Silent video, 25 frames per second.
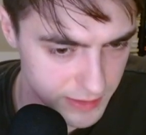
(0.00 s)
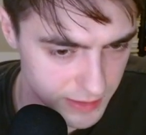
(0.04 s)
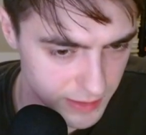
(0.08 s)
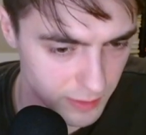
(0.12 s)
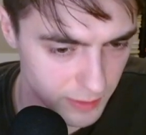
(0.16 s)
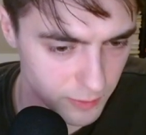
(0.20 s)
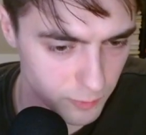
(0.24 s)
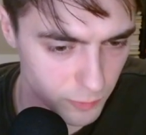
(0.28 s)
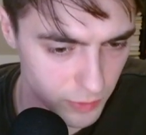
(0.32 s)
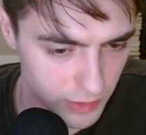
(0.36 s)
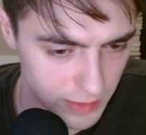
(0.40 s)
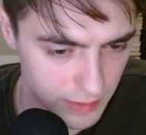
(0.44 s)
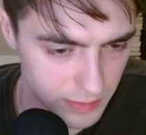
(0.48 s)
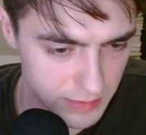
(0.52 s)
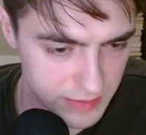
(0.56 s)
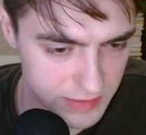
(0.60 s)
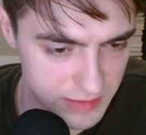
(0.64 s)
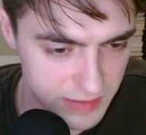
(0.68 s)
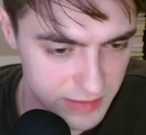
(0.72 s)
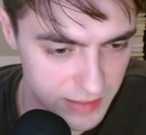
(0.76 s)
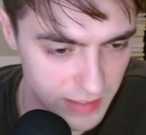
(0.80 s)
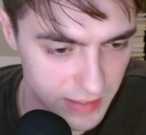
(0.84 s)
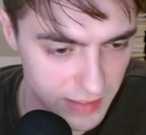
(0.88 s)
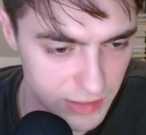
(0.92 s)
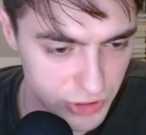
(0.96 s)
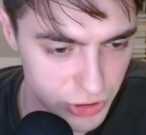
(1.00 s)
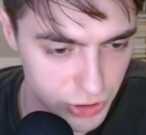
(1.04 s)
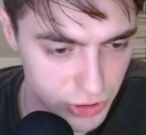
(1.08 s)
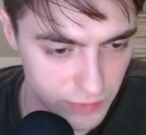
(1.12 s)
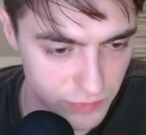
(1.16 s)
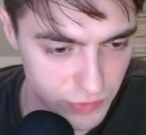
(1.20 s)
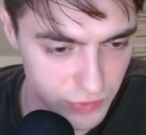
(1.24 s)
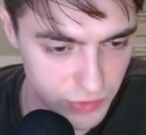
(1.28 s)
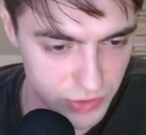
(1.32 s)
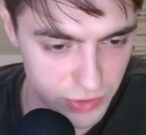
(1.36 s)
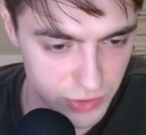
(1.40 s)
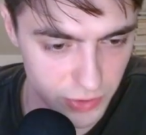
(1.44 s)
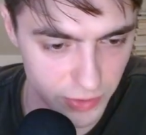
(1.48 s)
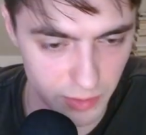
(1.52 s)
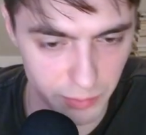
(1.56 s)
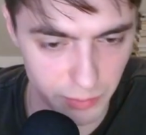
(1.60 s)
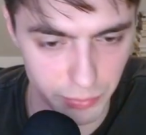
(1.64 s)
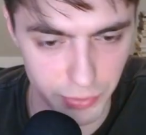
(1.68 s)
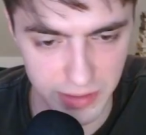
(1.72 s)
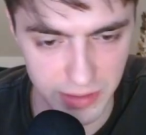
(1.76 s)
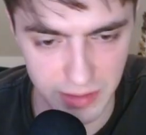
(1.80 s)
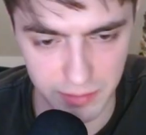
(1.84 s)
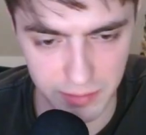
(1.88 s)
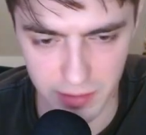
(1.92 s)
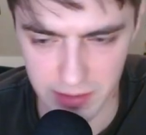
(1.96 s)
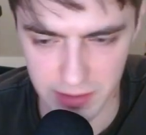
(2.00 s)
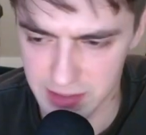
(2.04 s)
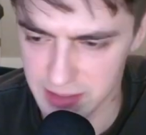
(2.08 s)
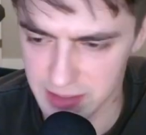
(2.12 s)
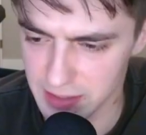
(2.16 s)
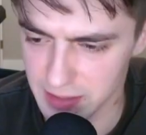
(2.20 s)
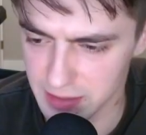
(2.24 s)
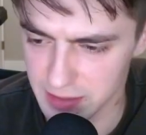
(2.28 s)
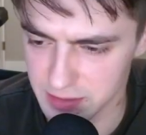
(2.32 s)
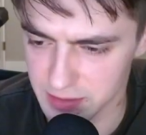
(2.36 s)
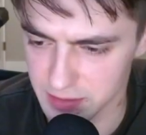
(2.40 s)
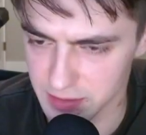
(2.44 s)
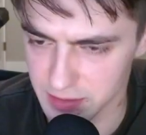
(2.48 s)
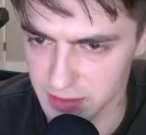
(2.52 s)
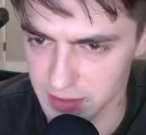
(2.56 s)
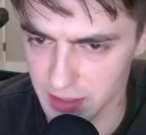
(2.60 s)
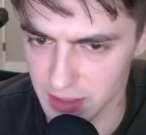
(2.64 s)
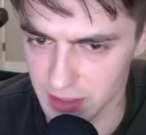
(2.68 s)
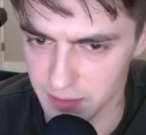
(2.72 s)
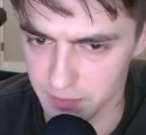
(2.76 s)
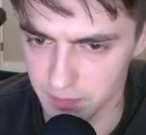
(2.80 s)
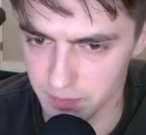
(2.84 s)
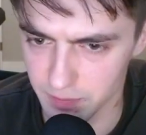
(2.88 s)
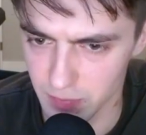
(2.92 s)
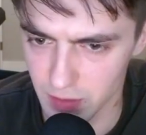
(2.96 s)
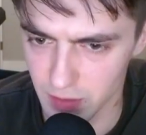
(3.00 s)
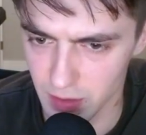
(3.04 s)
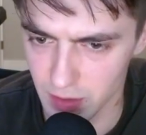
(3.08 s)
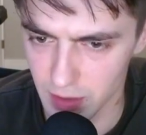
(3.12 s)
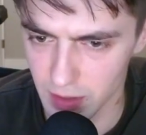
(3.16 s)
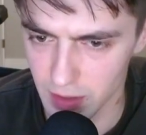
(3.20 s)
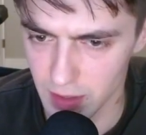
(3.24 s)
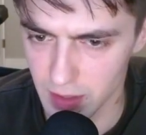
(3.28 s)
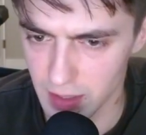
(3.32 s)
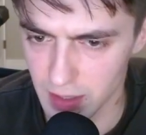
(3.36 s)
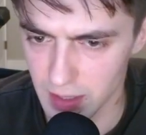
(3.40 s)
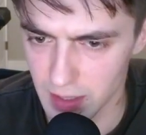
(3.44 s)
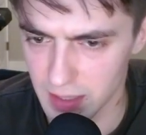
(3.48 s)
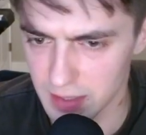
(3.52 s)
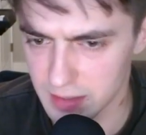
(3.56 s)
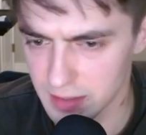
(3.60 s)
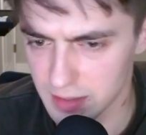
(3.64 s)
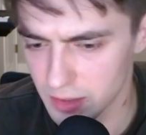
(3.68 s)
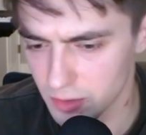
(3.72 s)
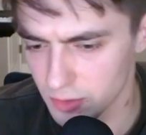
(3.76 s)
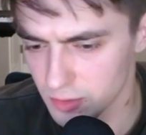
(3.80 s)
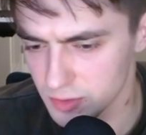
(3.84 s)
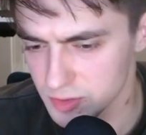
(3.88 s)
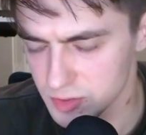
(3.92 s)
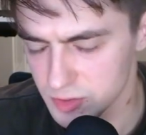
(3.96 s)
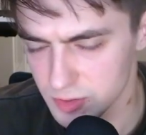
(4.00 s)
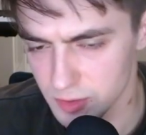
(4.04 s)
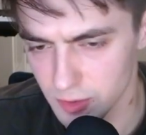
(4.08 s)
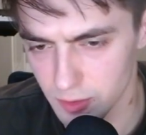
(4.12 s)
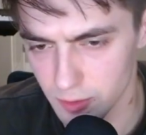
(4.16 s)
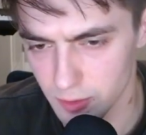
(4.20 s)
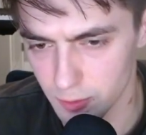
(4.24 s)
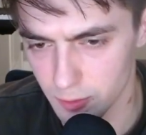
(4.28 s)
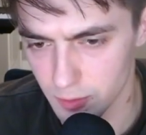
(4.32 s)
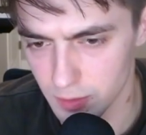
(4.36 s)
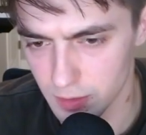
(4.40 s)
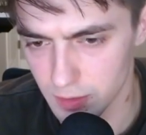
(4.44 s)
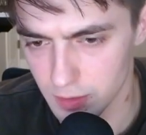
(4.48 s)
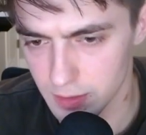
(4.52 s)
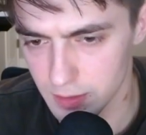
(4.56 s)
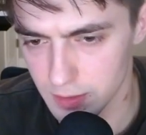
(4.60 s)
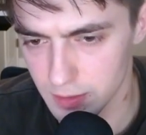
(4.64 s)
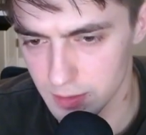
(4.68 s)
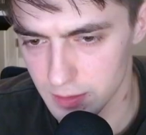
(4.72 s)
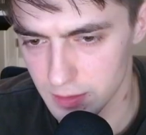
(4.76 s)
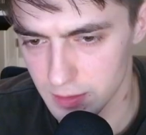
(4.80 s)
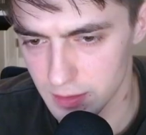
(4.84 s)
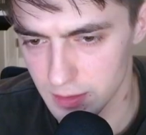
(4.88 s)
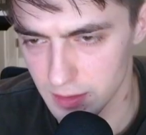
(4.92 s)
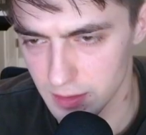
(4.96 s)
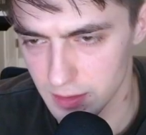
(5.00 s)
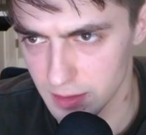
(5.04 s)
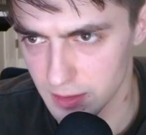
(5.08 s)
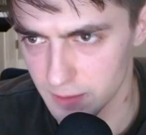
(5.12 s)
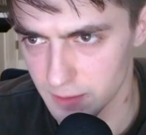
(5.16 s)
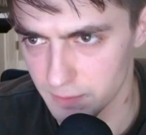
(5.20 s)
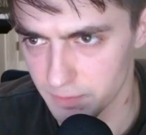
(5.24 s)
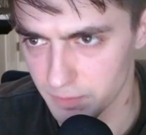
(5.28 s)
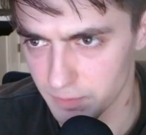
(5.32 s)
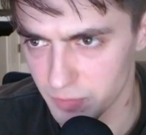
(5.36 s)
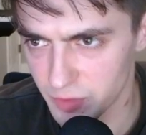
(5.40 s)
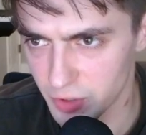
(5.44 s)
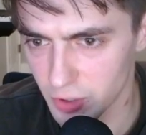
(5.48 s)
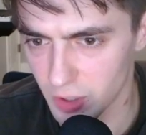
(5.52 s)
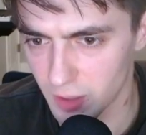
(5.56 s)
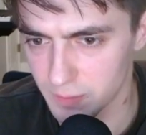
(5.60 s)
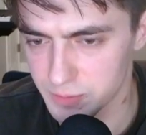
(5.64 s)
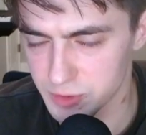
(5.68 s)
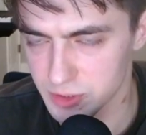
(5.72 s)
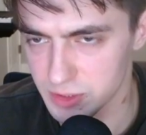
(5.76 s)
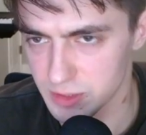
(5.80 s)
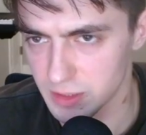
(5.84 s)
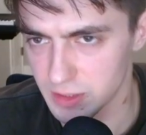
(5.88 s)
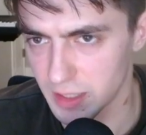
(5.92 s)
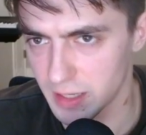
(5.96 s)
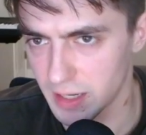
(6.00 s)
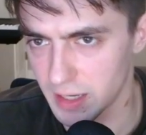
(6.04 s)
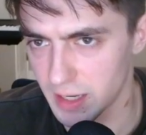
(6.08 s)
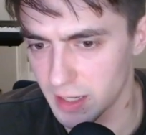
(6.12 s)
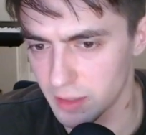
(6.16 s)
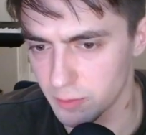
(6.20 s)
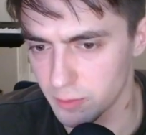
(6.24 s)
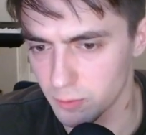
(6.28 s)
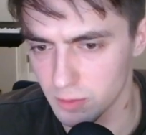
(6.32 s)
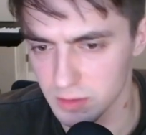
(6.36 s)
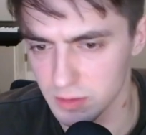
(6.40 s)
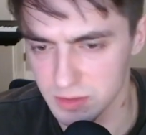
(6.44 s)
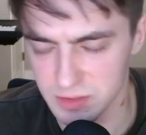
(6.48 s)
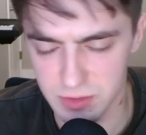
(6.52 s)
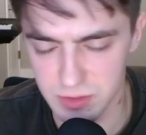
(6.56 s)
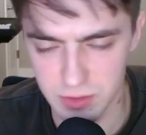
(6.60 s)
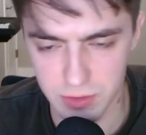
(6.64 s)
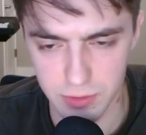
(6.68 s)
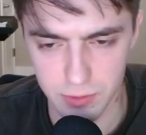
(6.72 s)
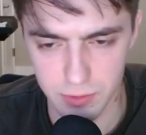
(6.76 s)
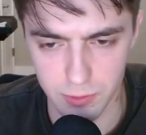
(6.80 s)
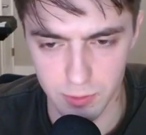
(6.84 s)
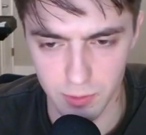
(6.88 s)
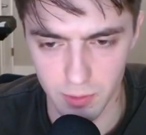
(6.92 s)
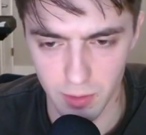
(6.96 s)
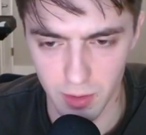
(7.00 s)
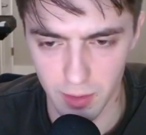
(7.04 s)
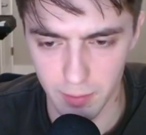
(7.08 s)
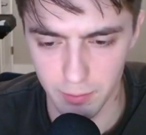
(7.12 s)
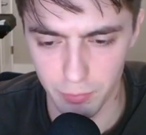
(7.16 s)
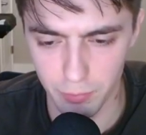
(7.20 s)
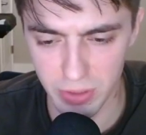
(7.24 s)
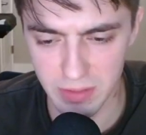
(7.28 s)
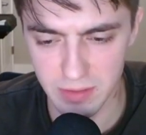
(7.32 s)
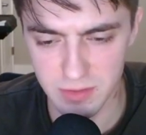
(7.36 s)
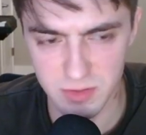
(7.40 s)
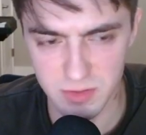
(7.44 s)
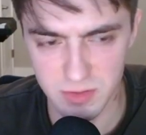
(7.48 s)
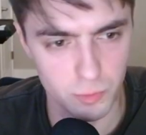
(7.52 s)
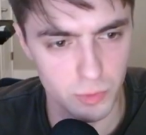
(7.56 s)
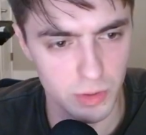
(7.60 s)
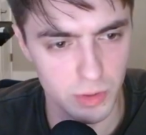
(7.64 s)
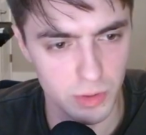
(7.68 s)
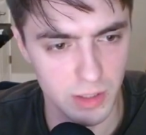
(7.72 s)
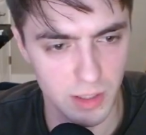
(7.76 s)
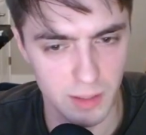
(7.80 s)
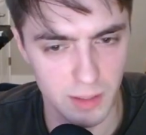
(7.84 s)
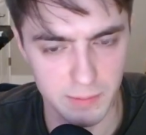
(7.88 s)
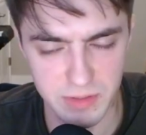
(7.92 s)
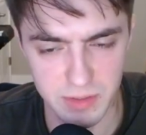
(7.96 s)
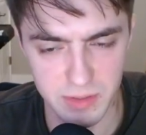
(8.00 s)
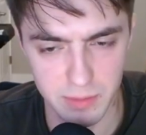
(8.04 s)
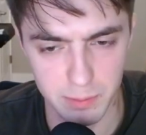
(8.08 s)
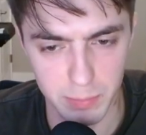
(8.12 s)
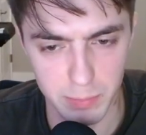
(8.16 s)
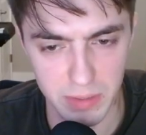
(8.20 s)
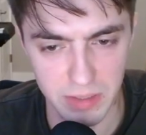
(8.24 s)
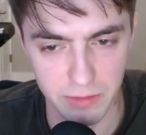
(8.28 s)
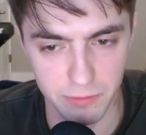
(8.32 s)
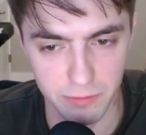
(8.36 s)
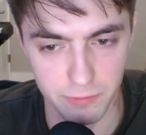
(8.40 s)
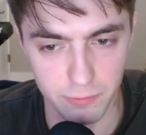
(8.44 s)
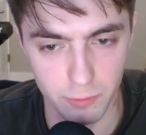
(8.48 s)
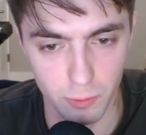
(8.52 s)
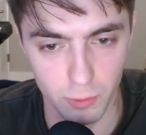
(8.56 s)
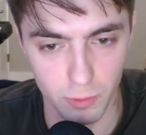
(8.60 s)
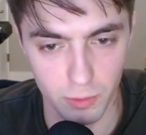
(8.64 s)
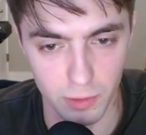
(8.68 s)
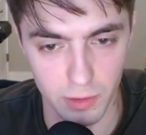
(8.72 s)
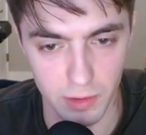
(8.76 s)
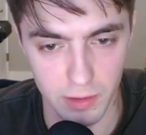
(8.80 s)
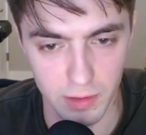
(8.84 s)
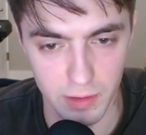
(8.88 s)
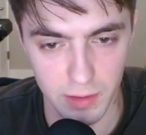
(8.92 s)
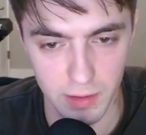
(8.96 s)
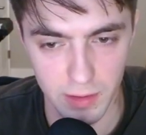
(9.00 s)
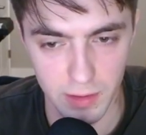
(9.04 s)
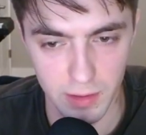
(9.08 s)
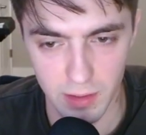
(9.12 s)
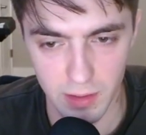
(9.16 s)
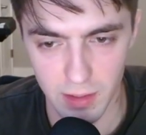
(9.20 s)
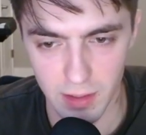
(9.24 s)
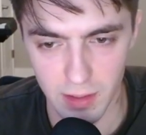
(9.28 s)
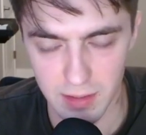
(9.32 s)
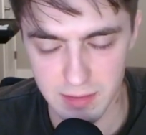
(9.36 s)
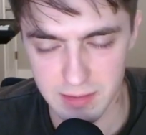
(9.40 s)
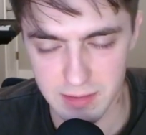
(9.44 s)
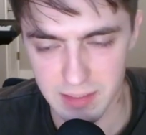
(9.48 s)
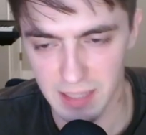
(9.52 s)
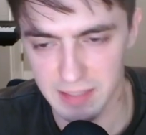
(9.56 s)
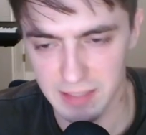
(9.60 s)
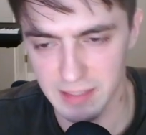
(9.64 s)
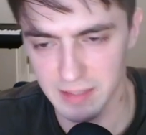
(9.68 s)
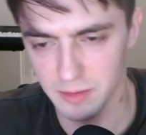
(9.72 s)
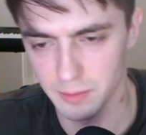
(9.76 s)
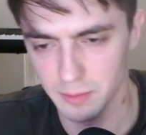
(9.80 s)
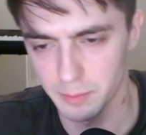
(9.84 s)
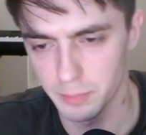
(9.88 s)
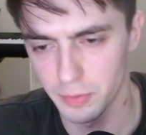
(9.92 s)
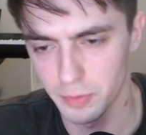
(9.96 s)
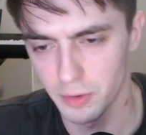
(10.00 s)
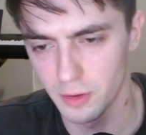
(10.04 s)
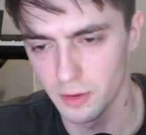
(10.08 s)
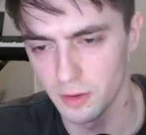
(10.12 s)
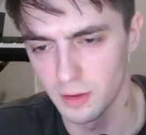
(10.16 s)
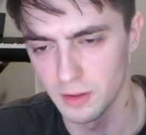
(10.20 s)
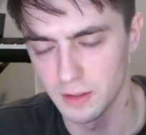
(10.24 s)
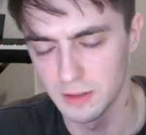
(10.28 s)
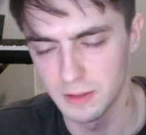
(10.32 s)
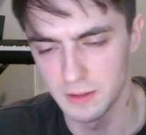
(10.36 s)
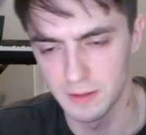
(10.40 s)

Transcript: when instead I should have just started bringing my king into the game. And then also the option I had was to bring this rook up to b4, attacking the pawn.